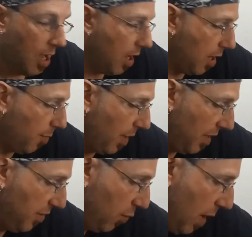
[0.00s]
But I
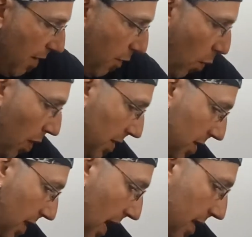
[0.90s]
do have one
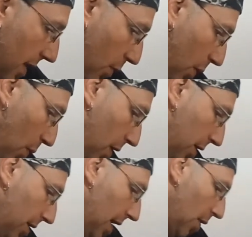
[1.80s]
set that
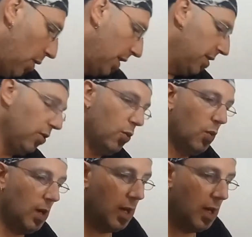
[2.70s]
I want to do